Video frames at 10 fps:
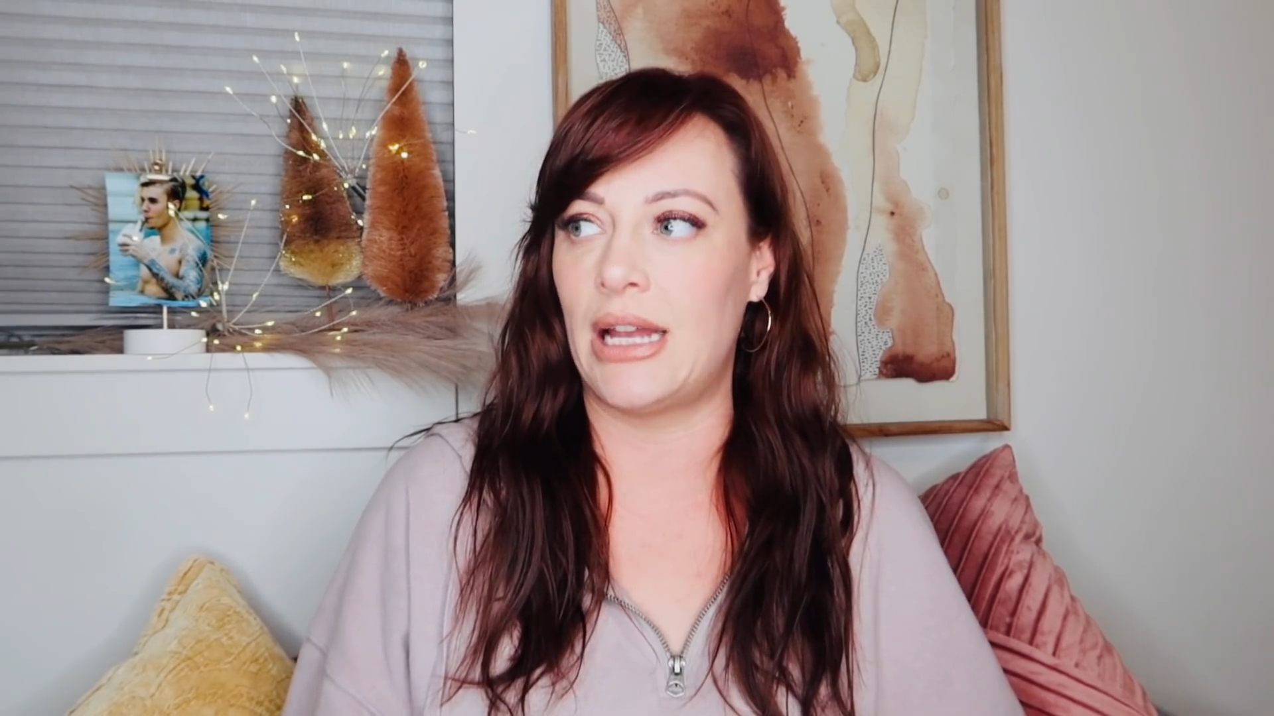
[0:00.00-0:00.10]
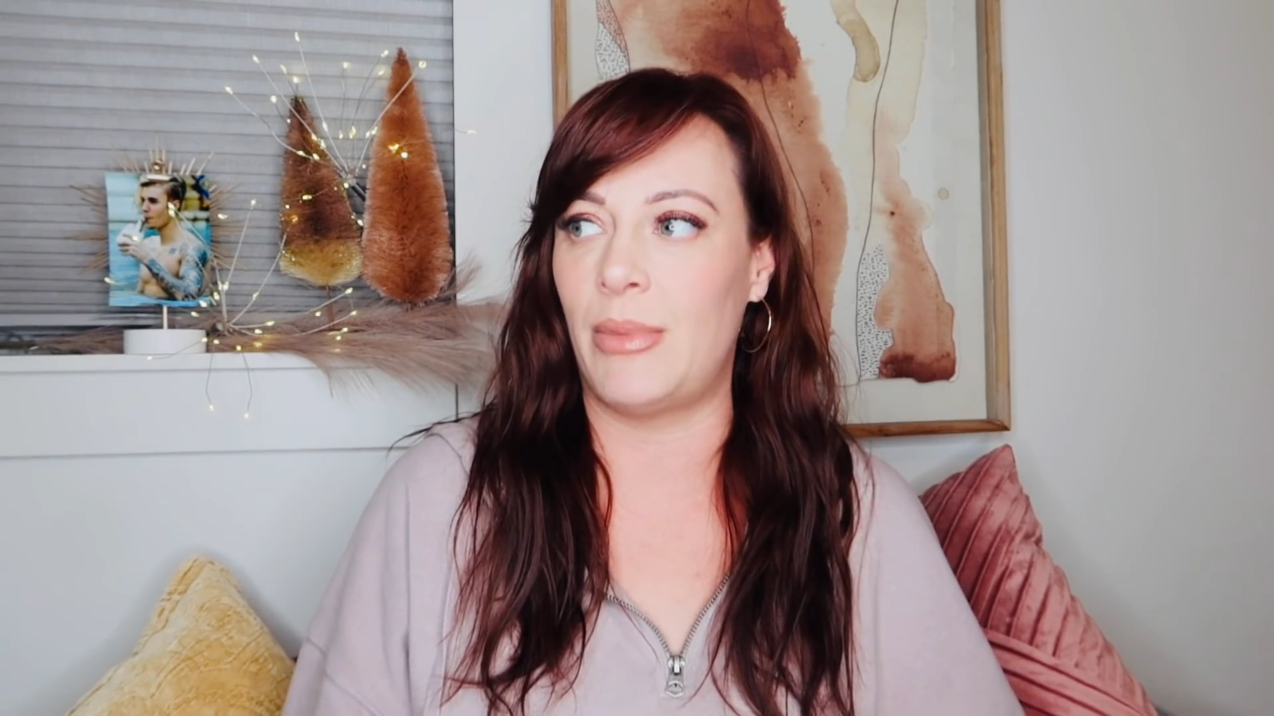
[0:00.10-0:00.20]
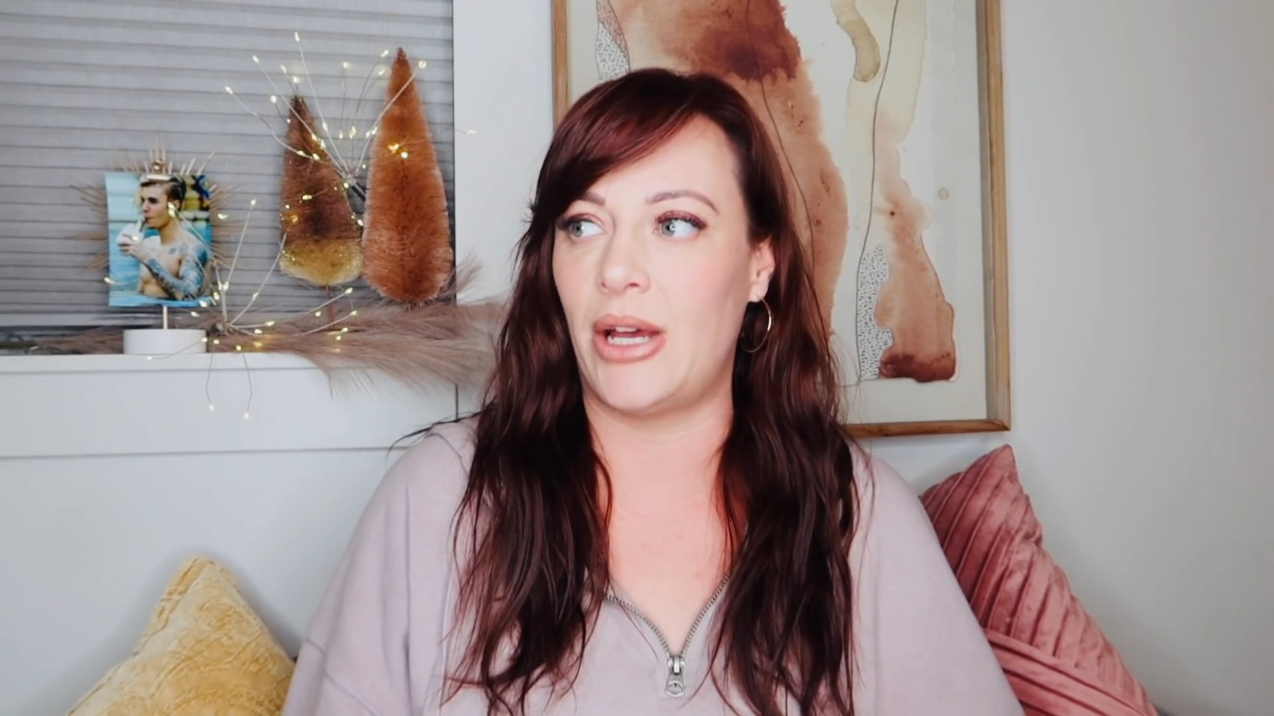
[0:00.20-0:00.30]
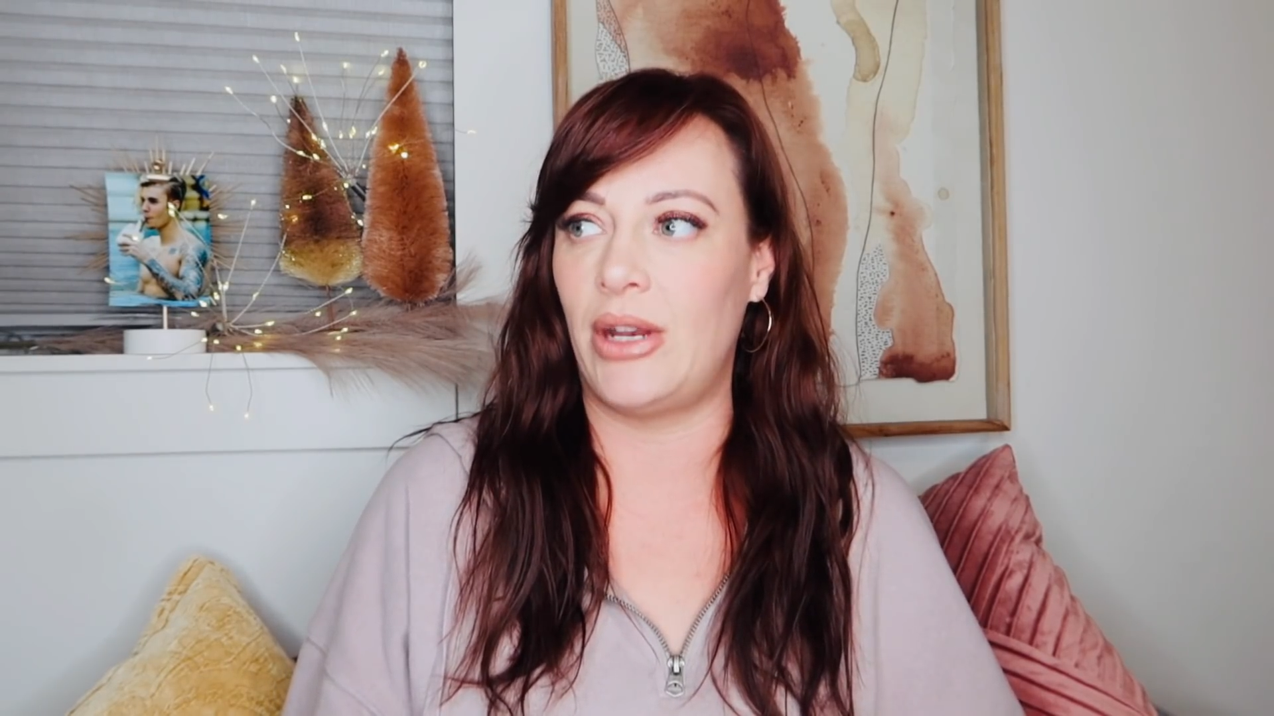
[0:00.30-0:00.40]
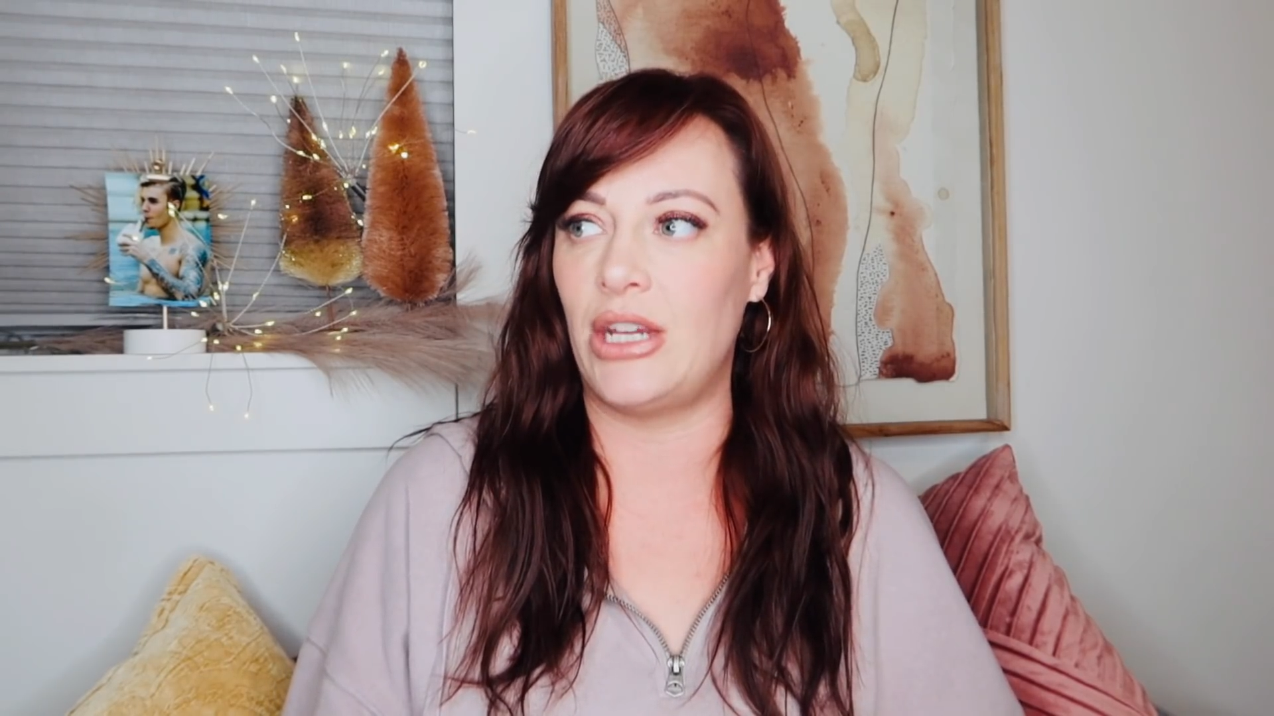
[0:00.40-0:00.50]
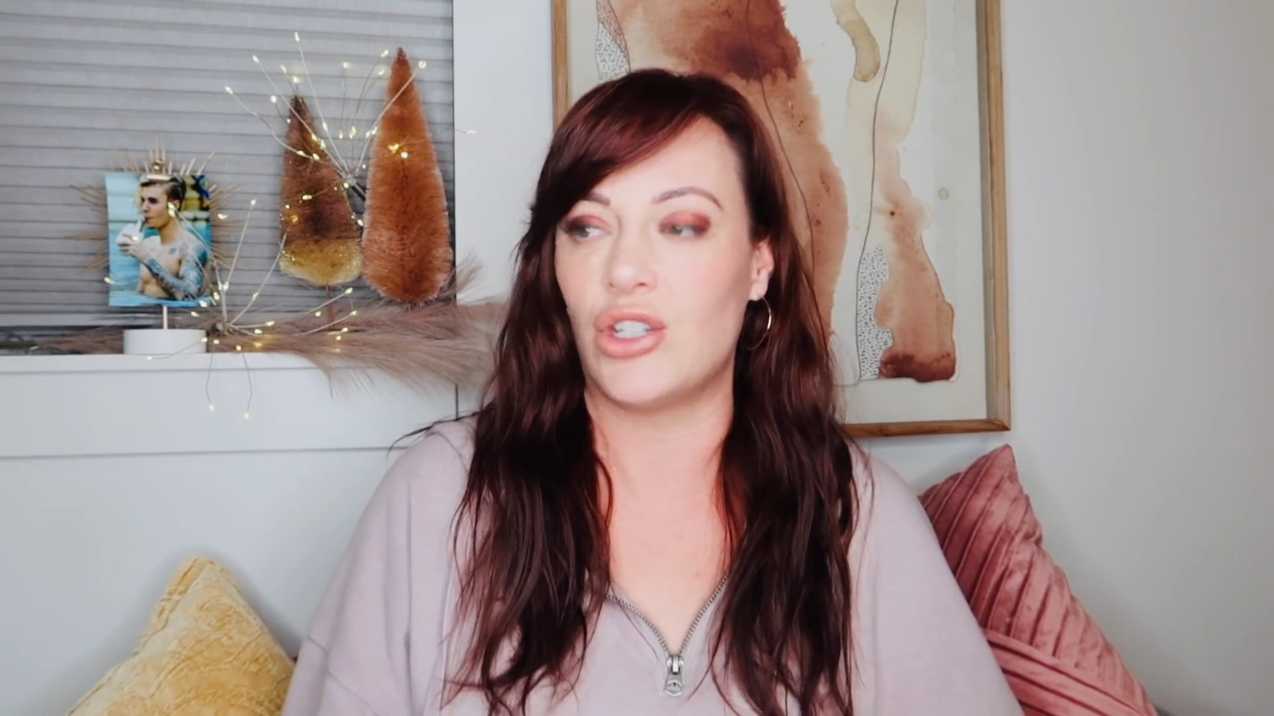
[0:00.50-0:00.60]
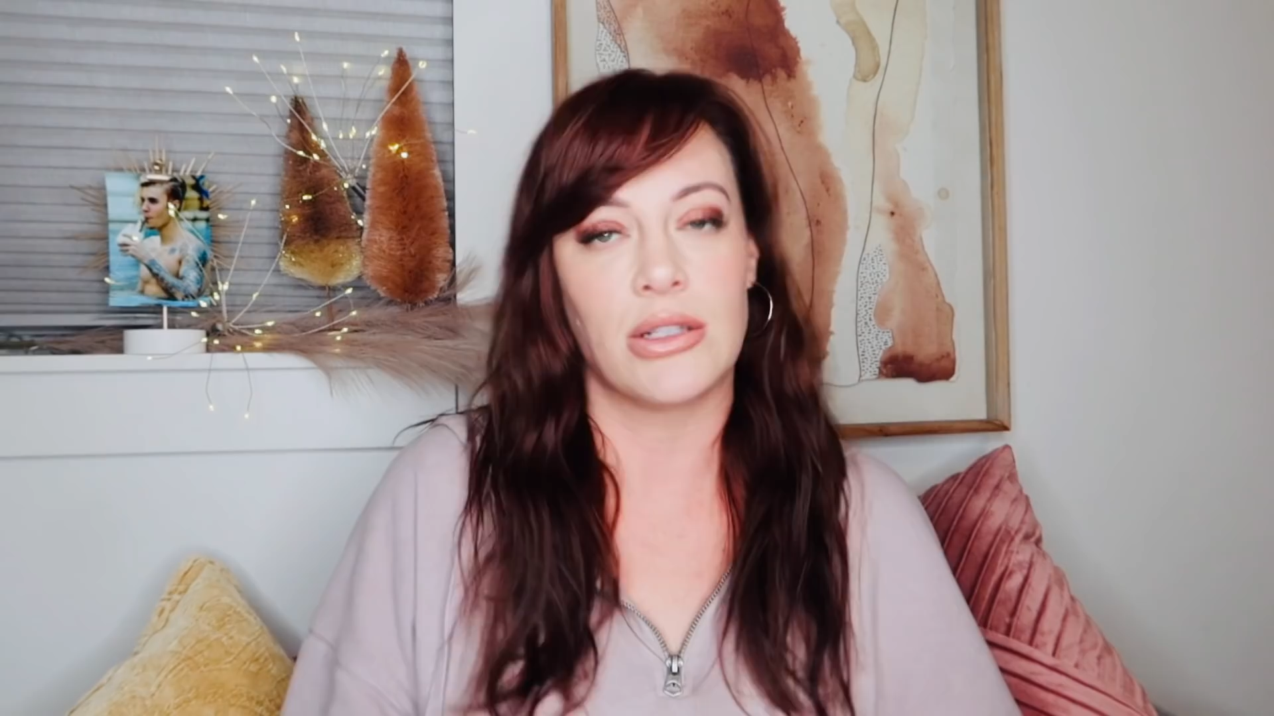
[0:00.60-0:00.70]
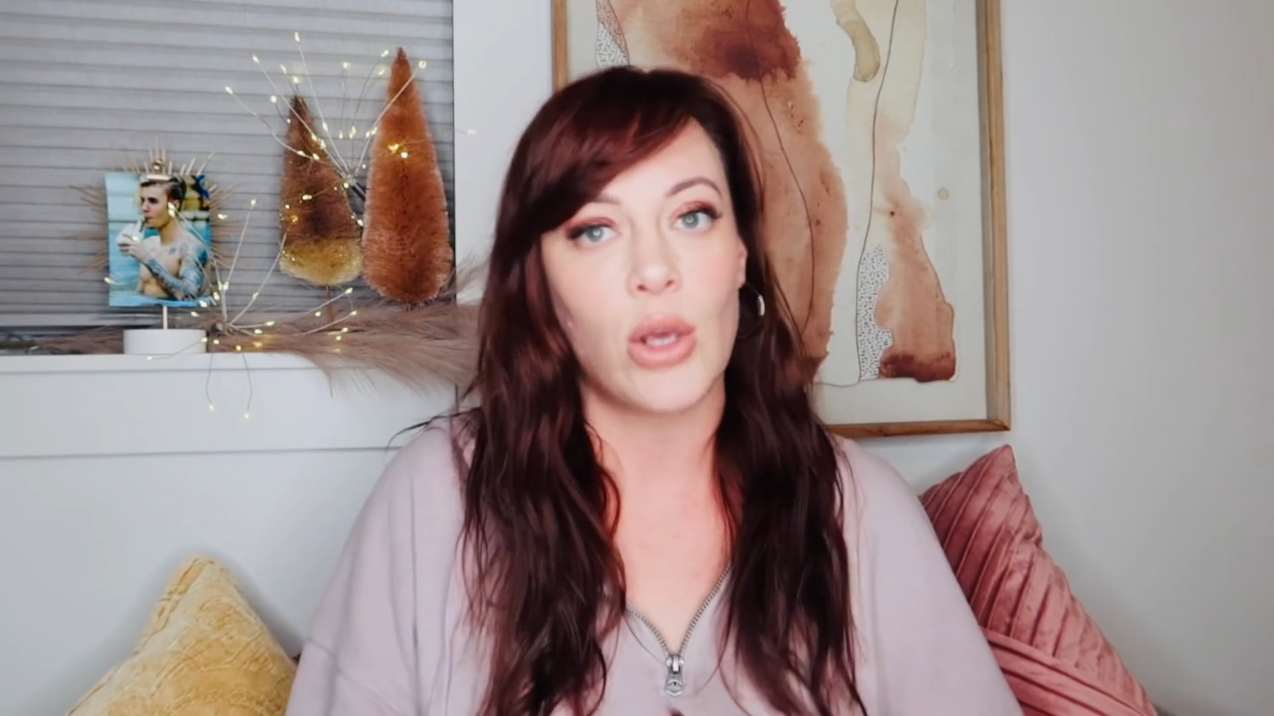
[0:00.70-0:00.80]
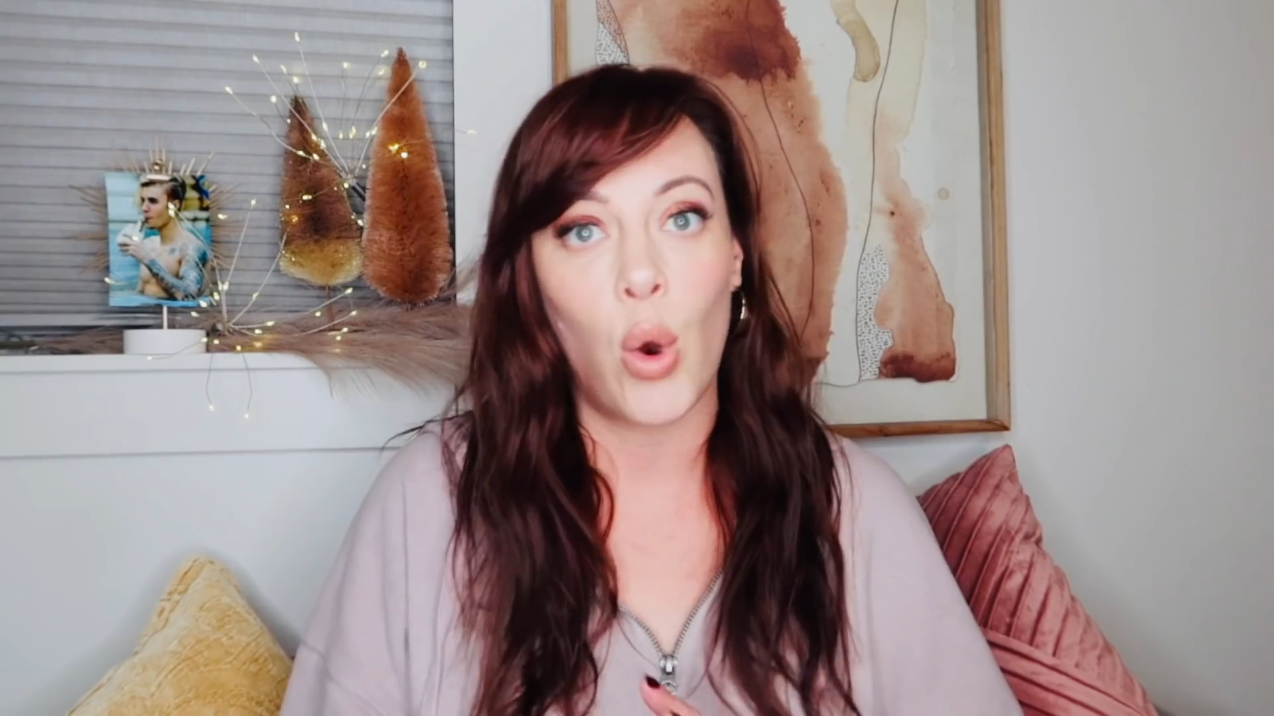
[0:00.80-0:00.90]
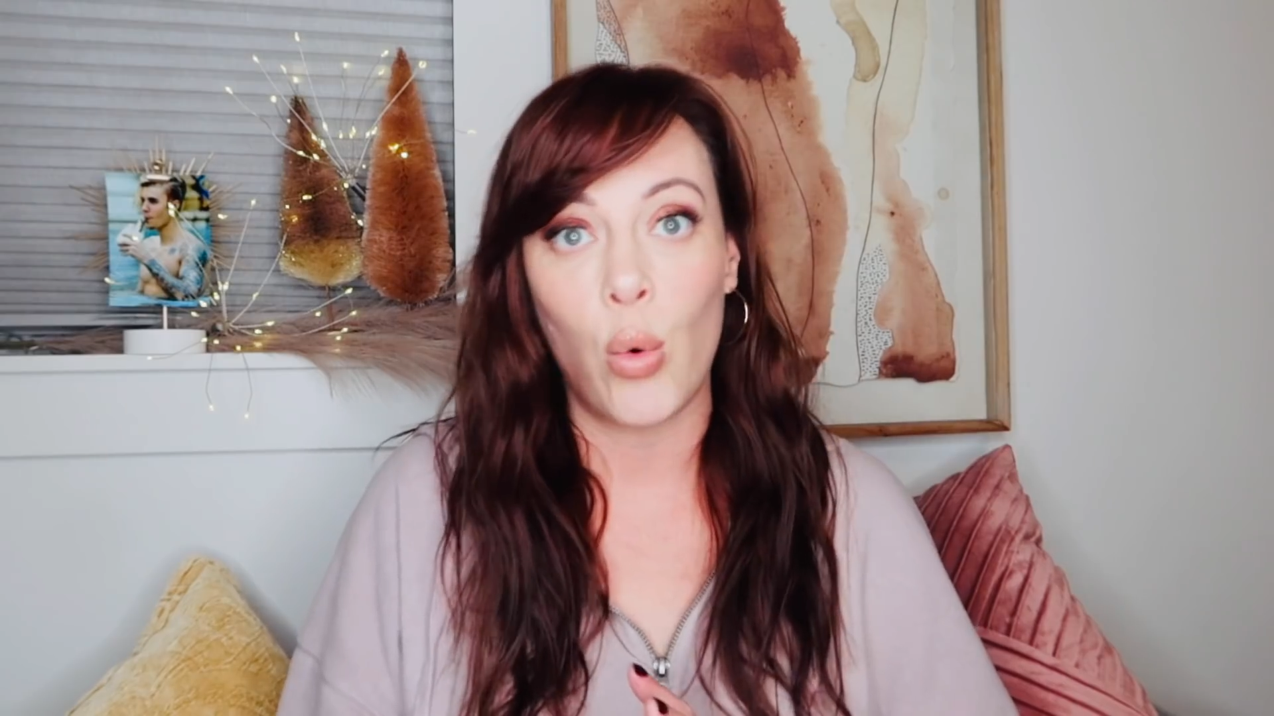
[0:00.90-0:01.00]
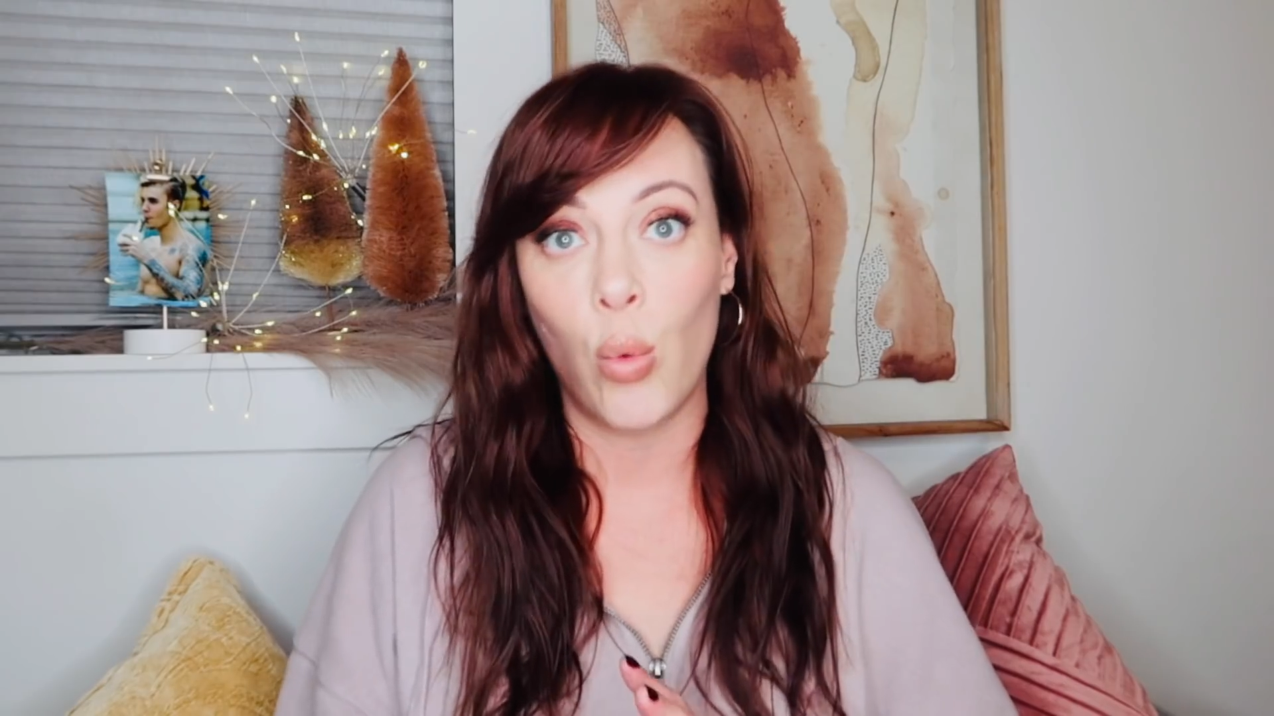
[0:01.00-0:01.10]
that about Asians.